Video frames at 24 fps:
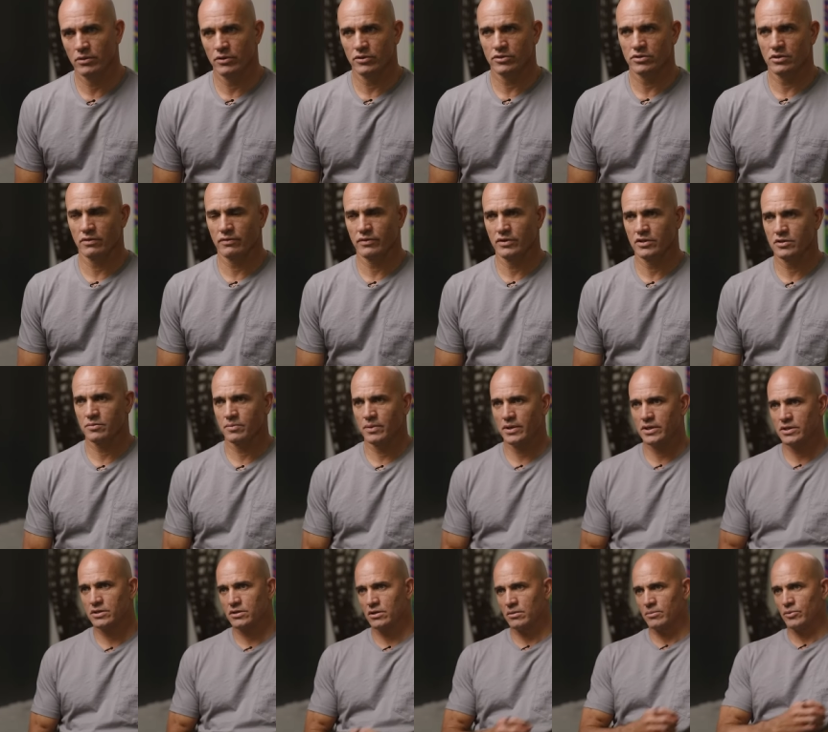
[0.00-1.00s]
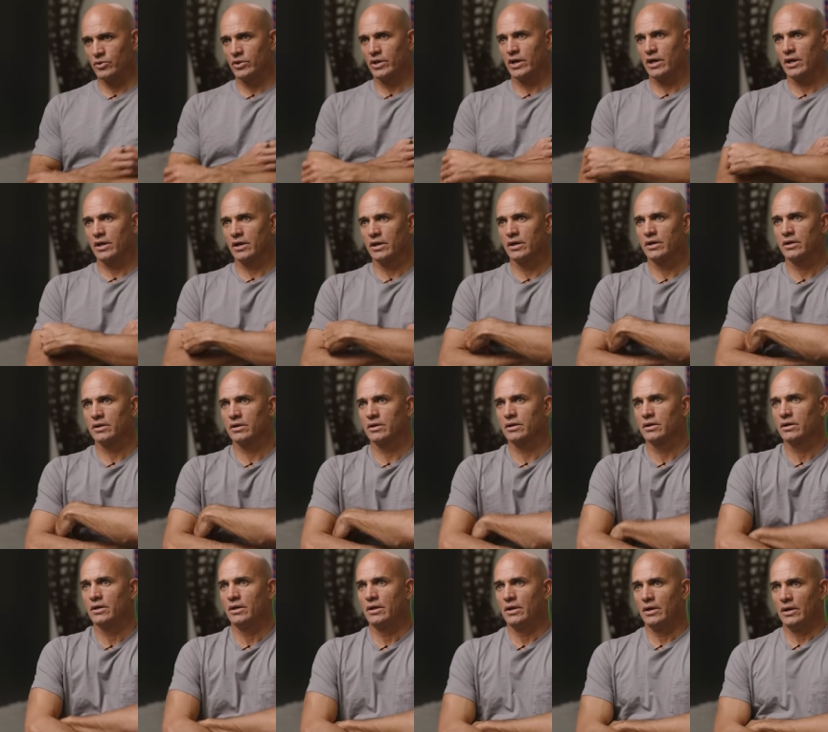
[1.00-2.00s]
We were surfing this place called Mundaka,
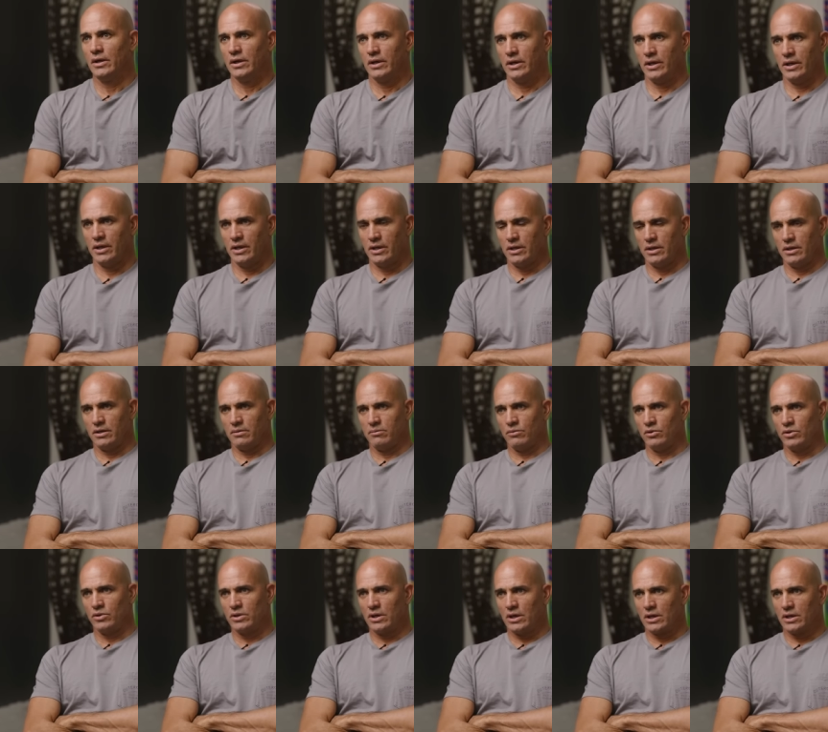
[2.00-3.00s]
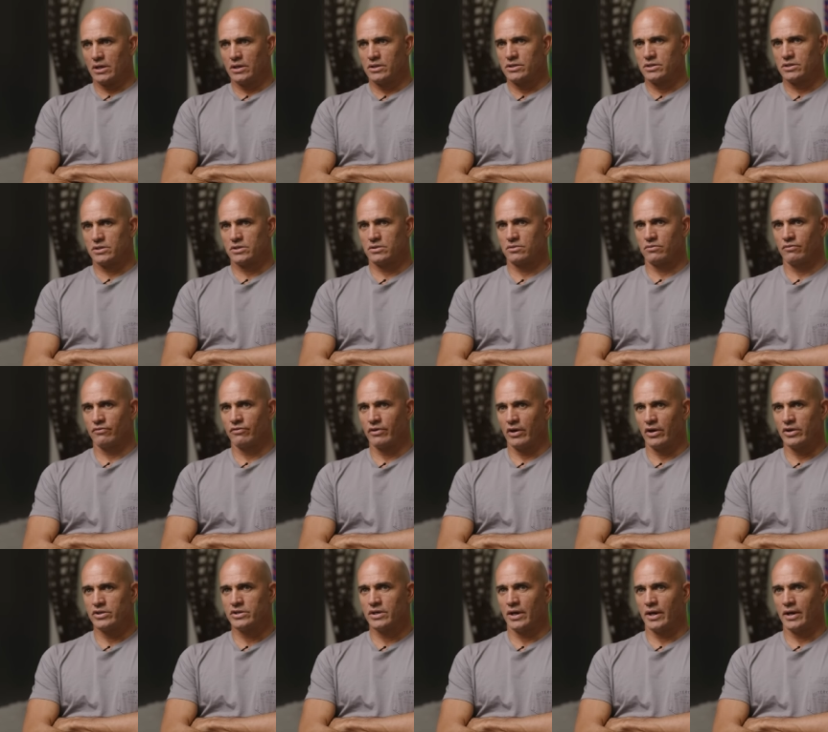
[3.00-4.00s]
and Mundaka is
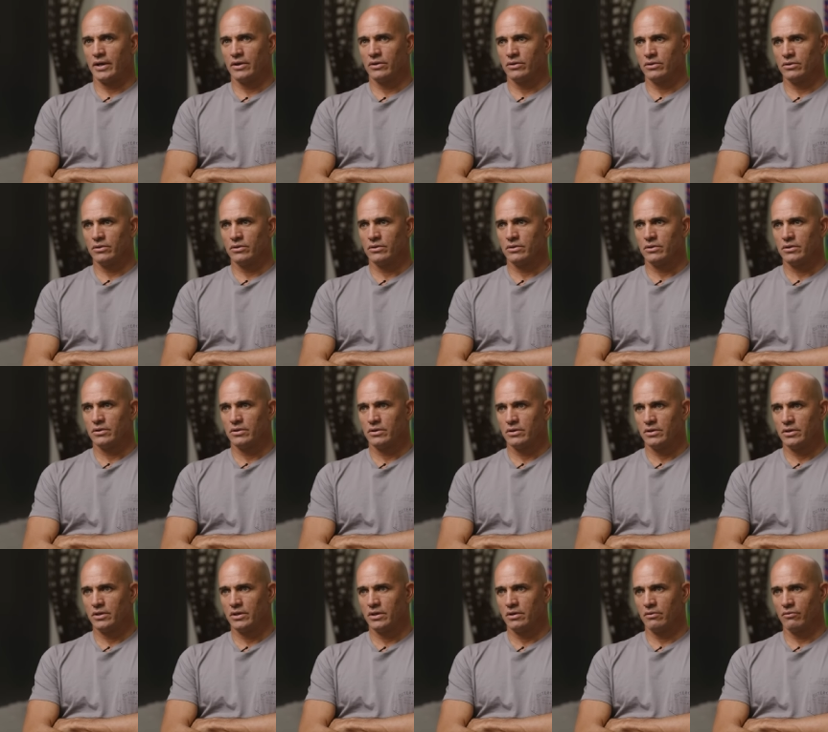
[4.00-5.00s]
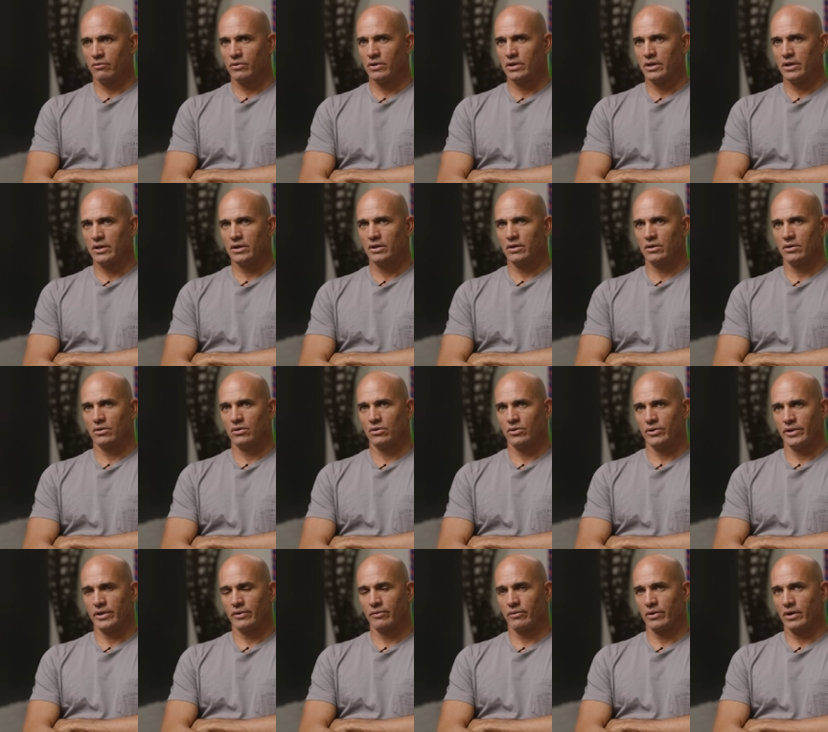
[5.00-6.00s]
very tidal you can really
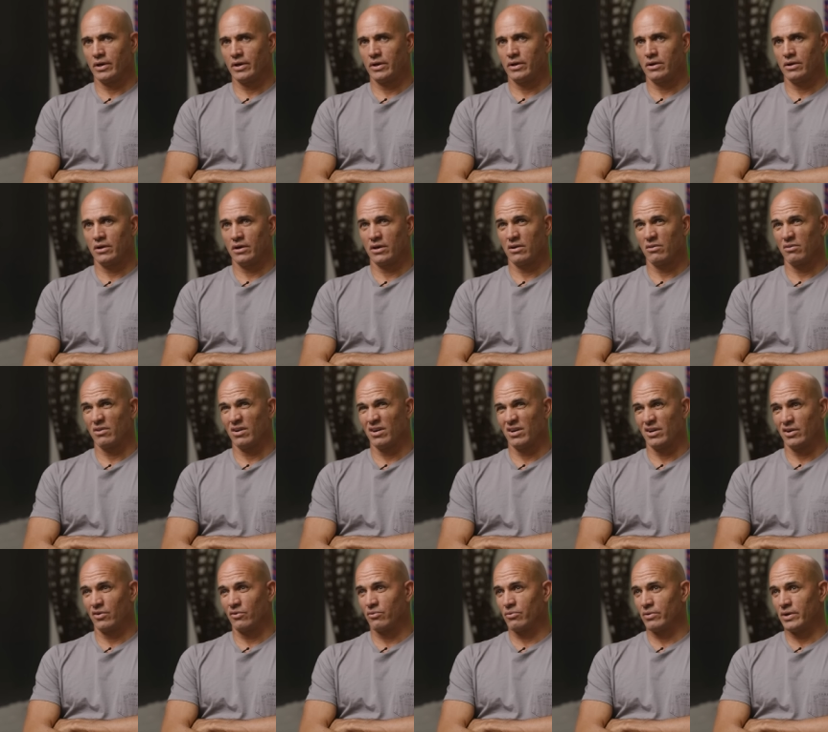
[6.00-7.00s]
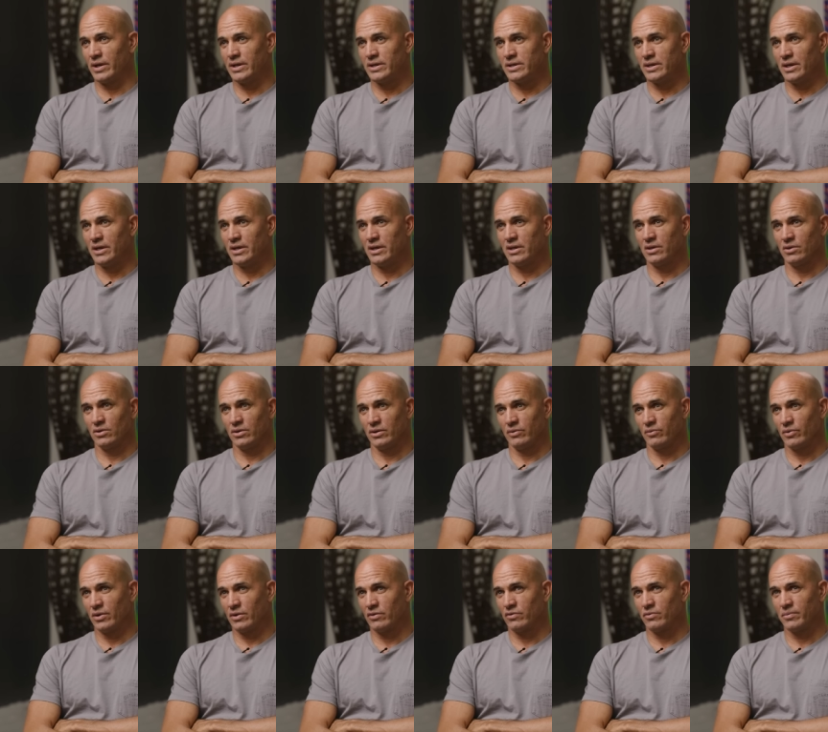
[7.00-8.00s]
only run on a, on a great day, you can only
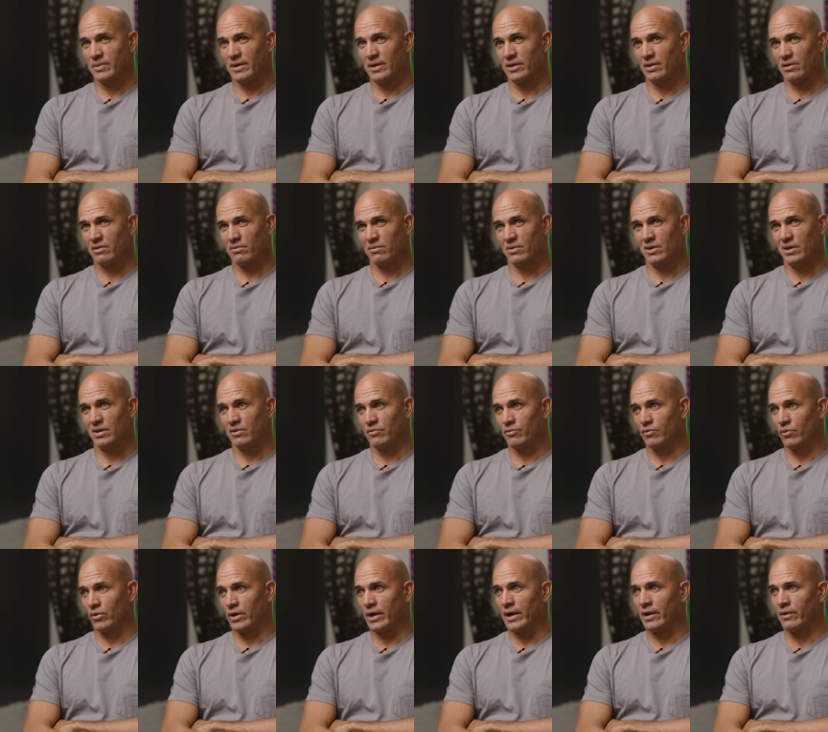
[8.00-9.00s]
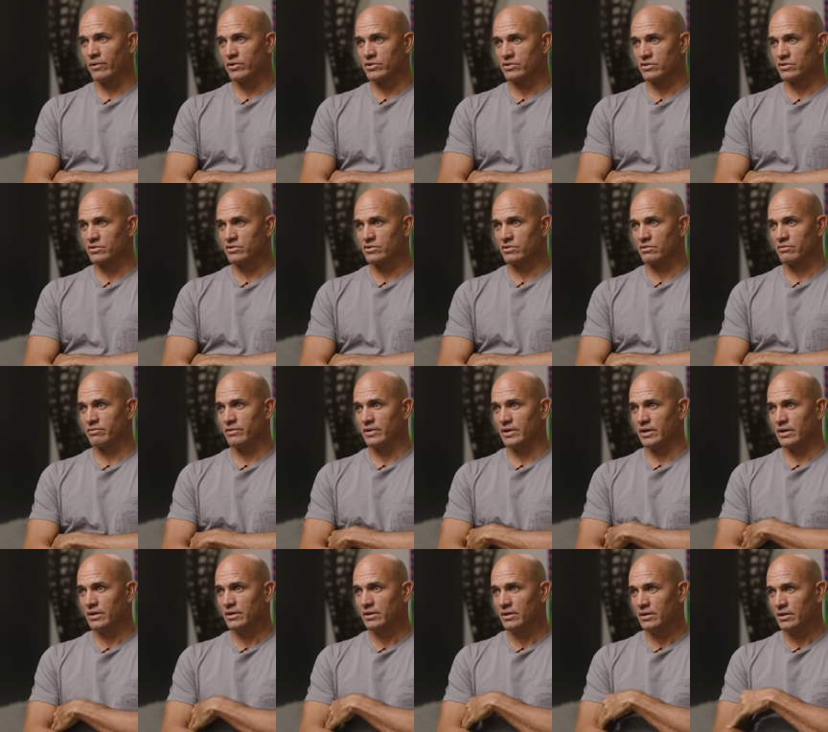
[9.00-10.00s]
run for about three to four hours of
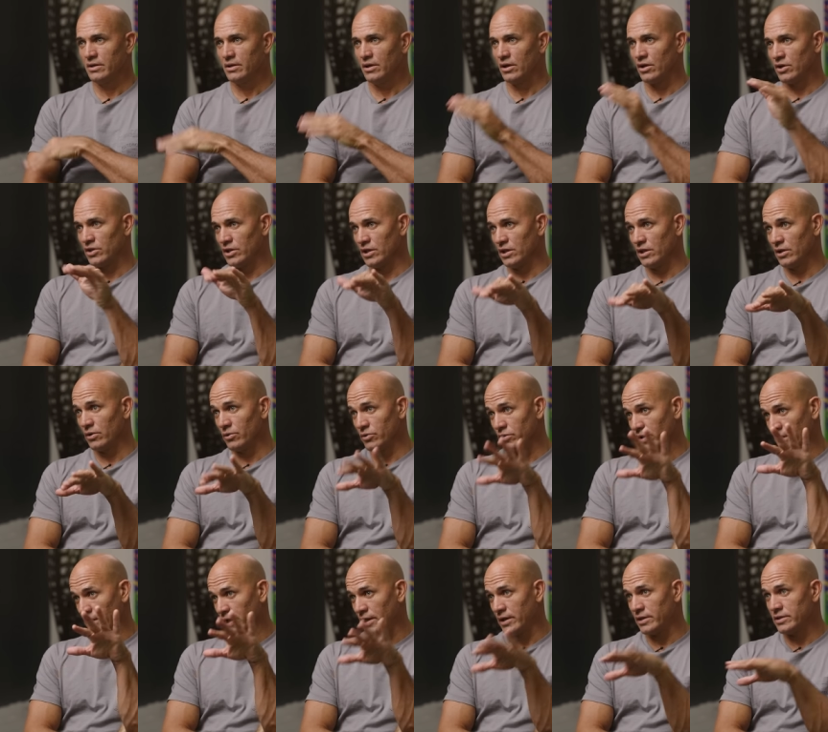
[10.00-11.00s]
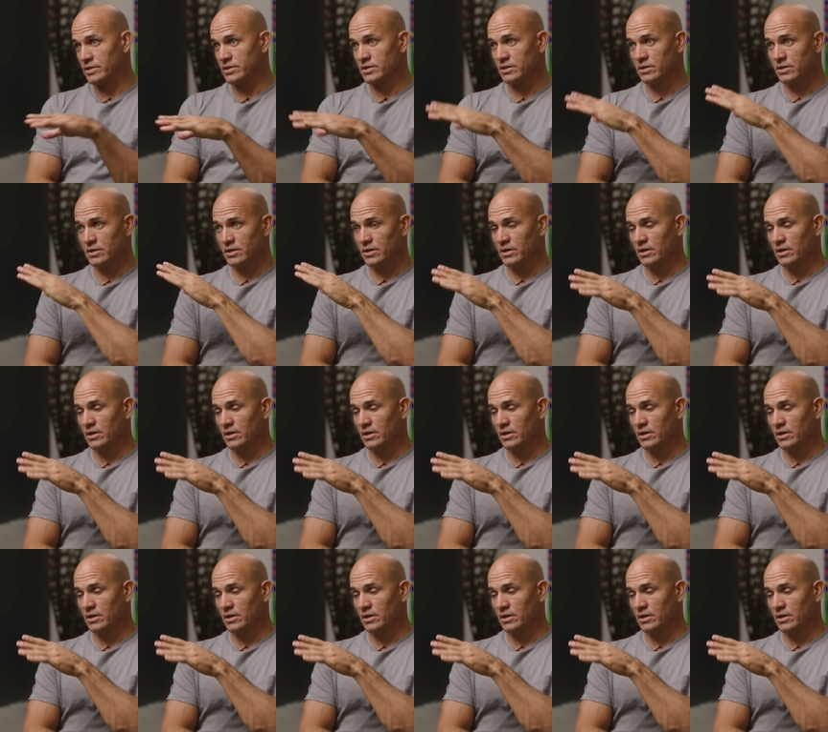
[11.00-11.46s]
surfing on the low tides.